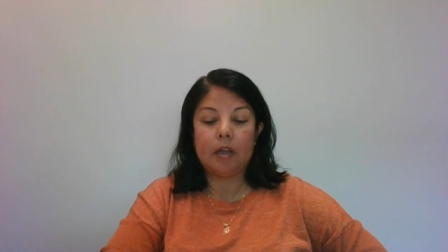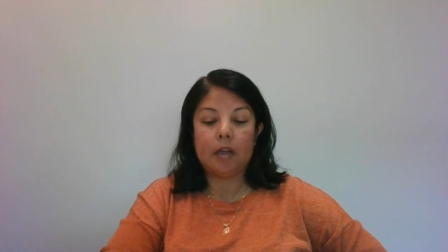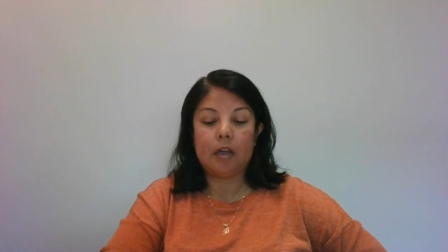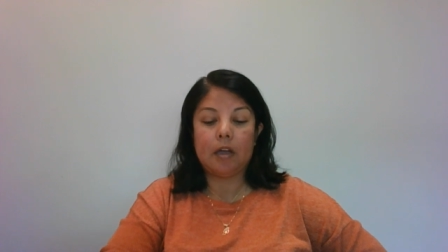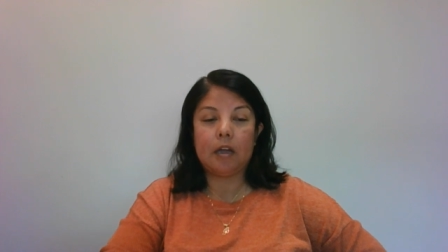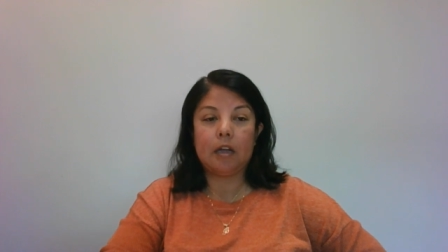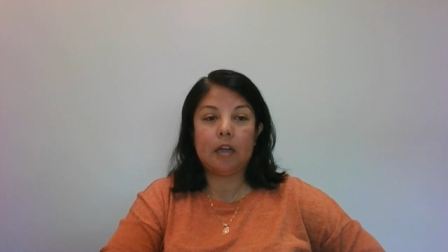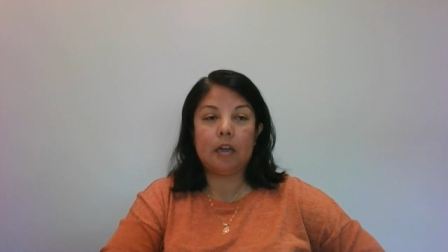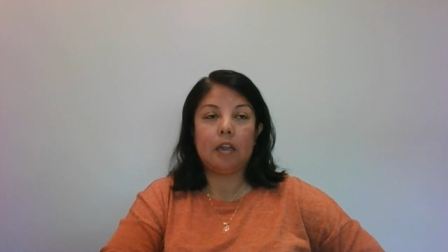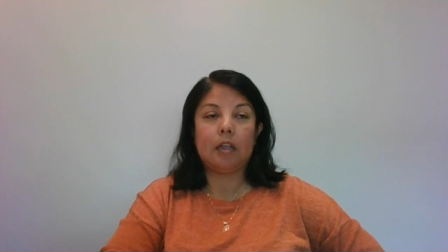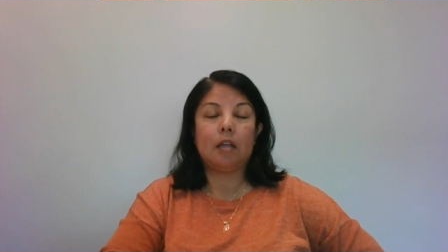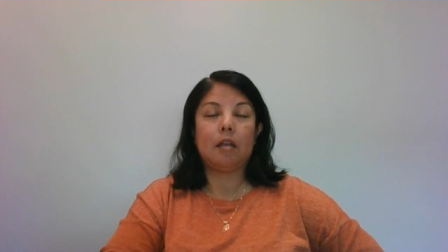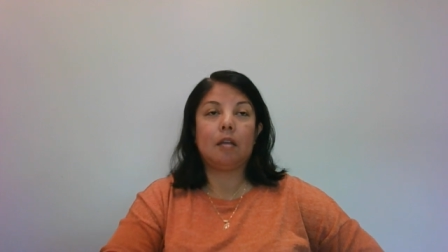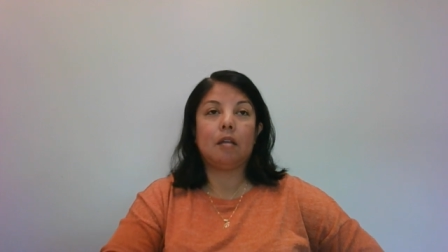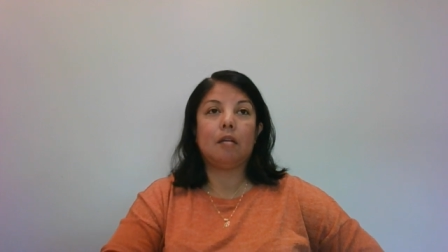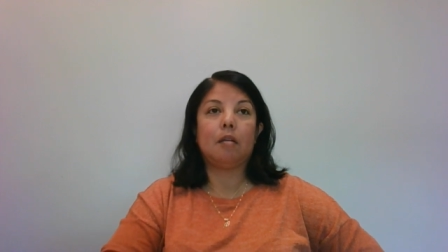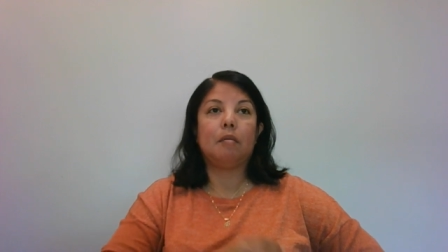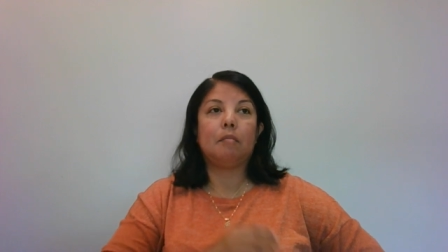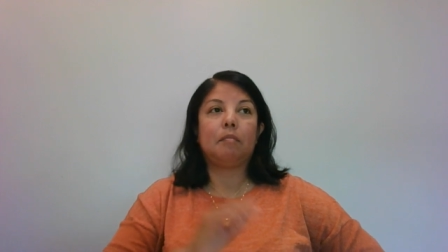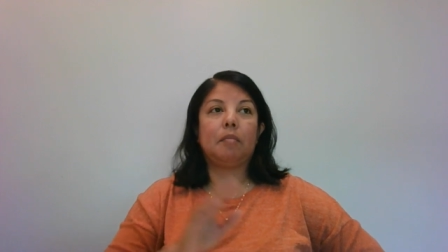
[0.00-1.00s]
I'm going
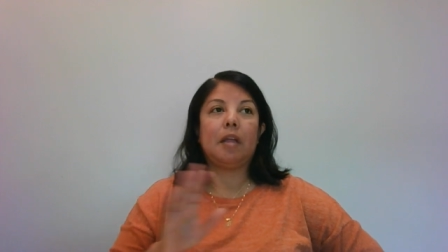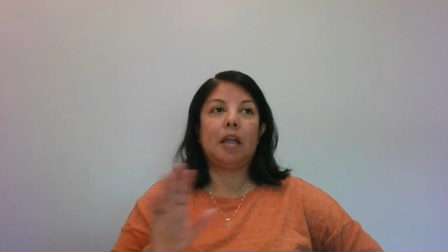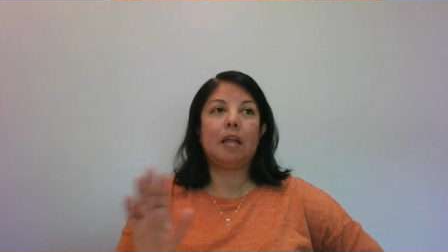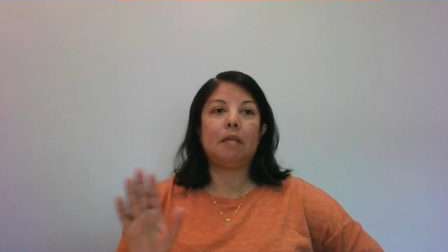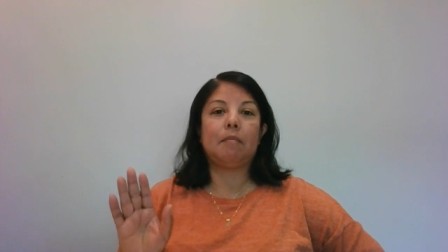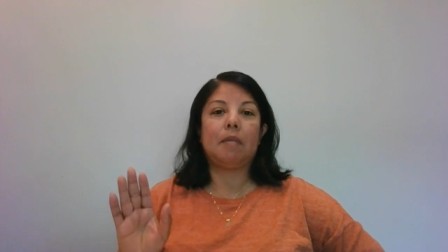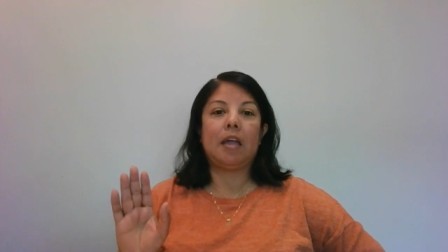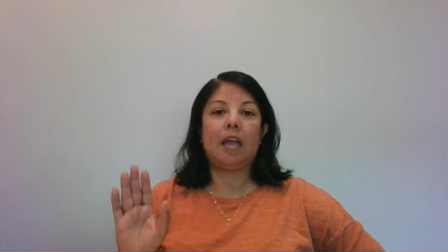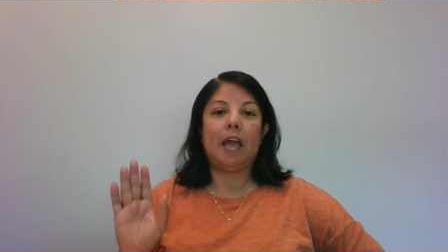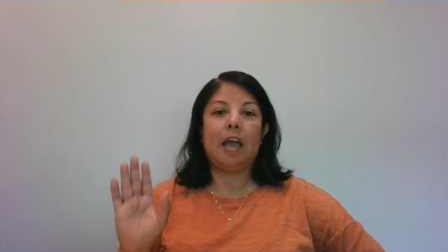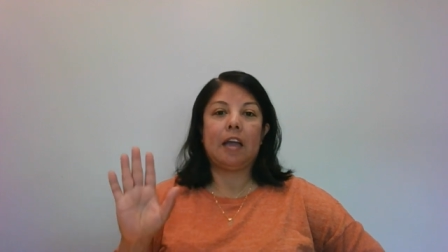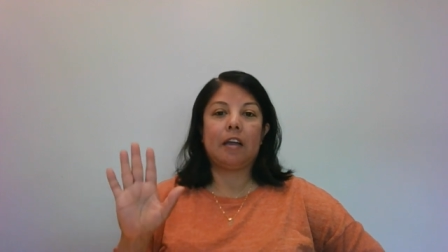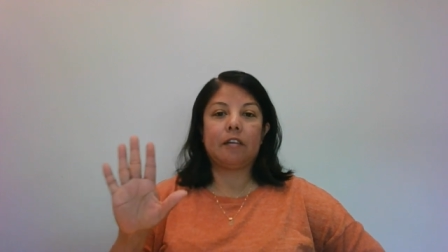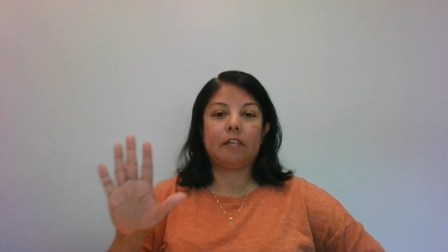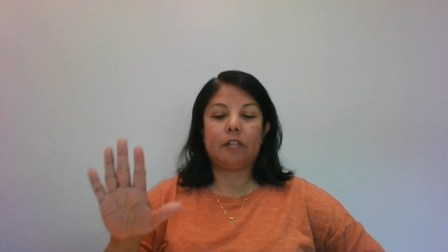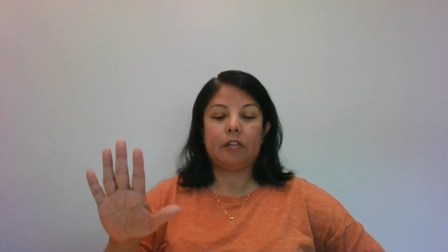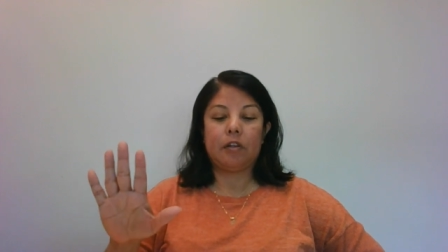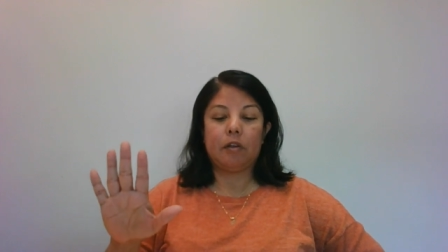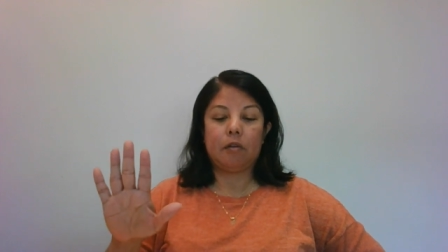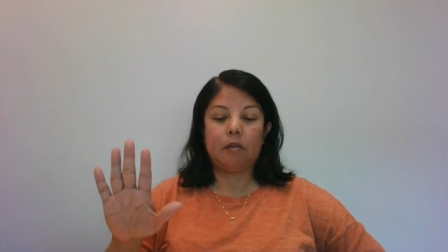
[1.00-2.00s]
to plan my
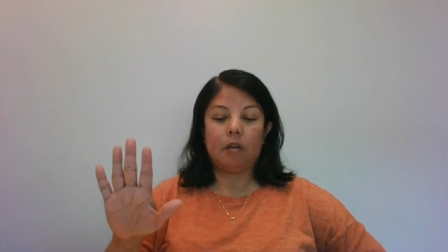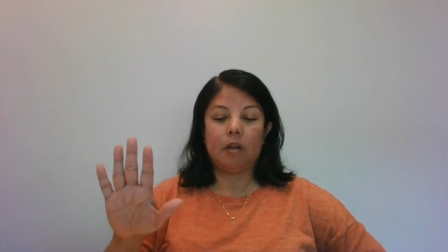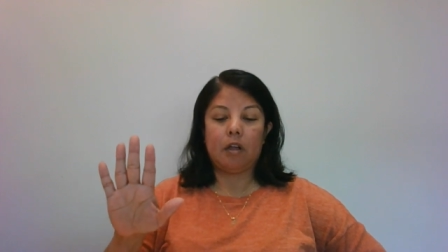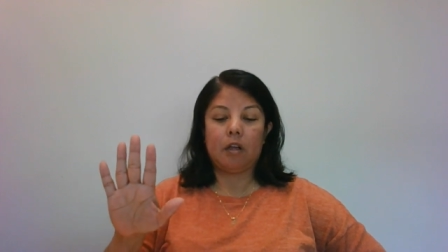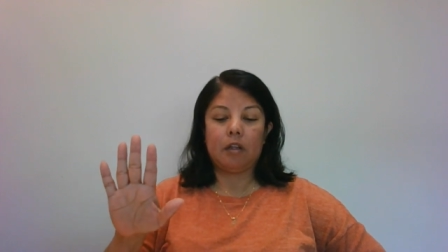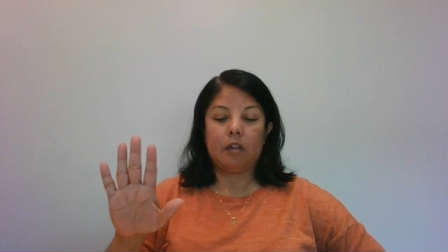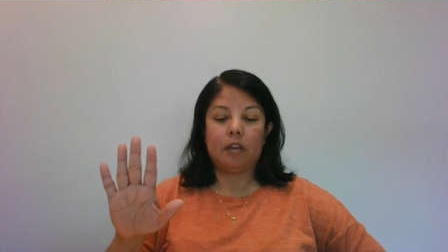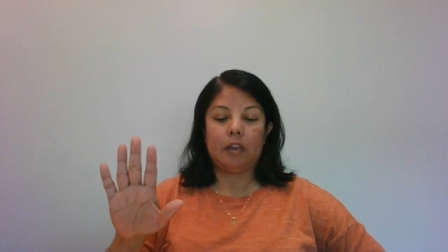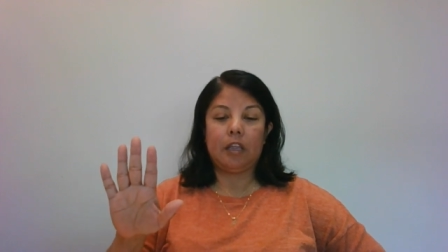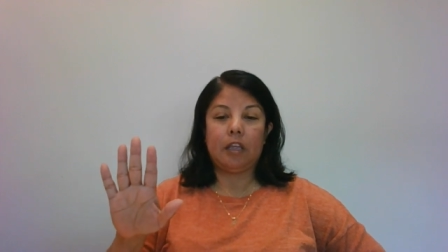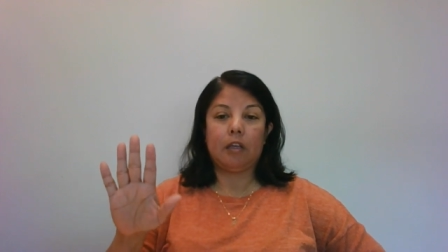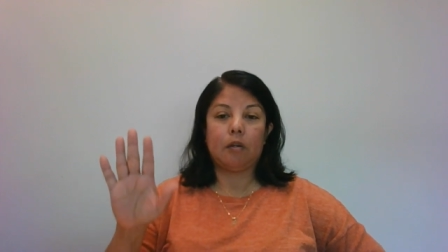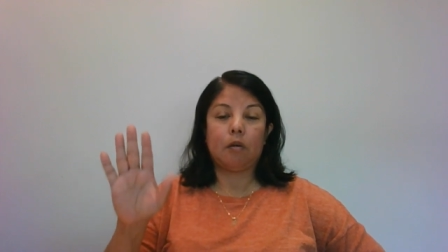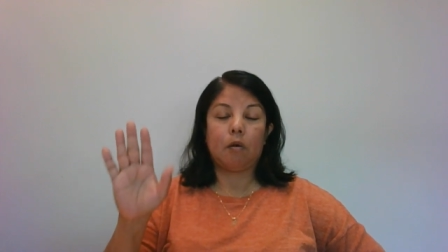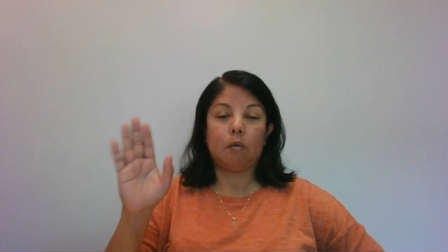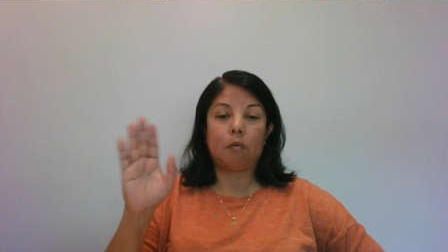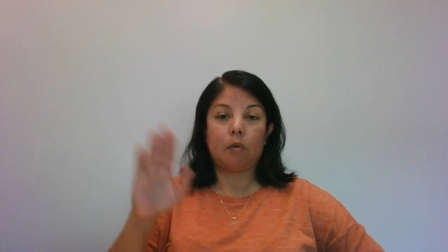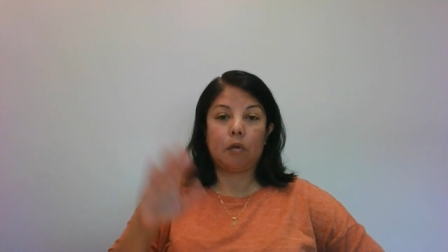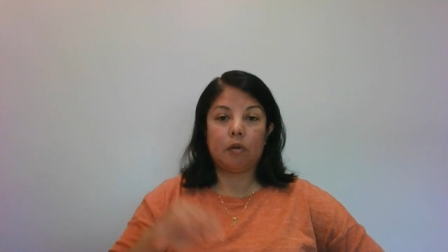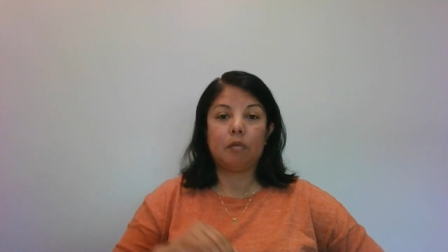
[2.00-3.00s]
axial on the
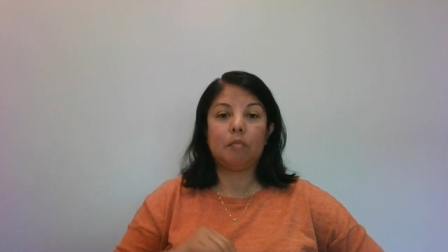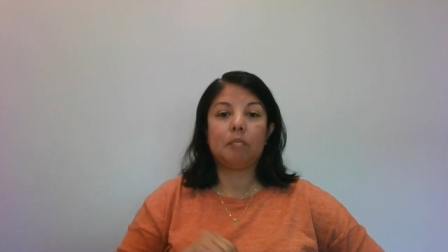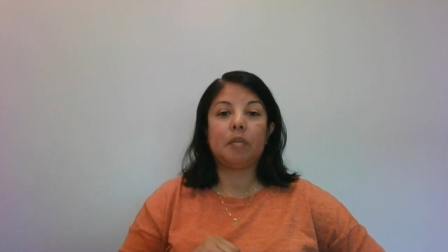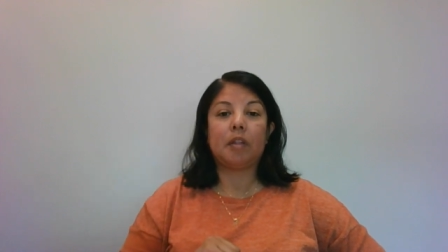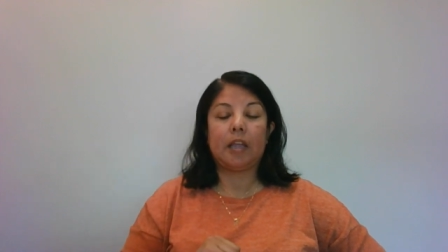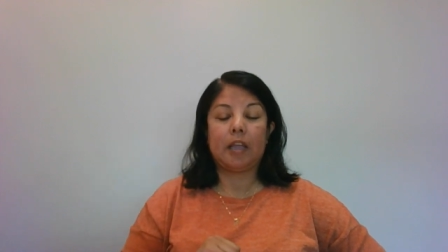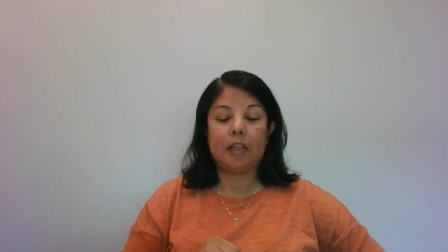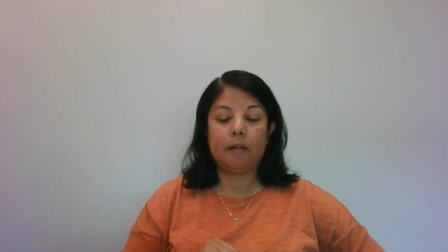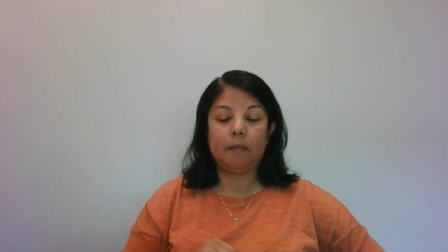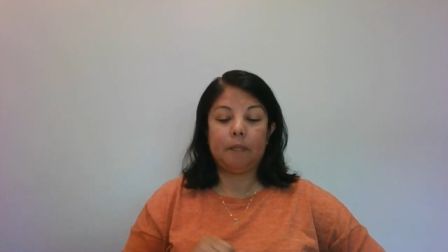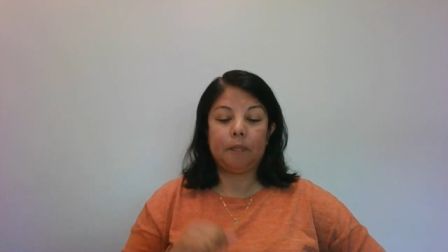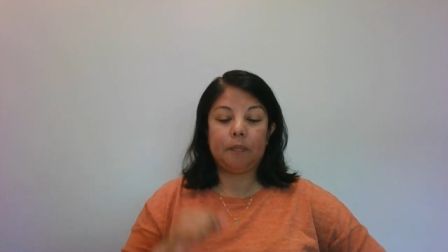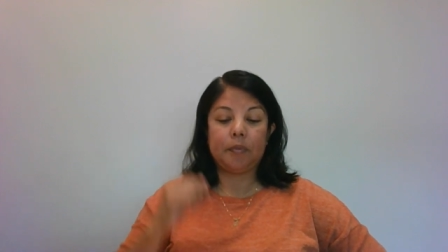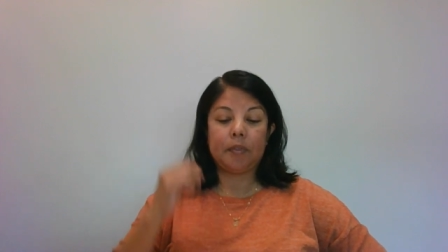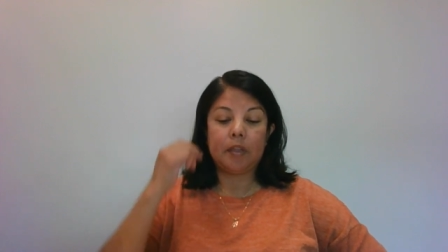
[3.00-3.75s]
coronal plane,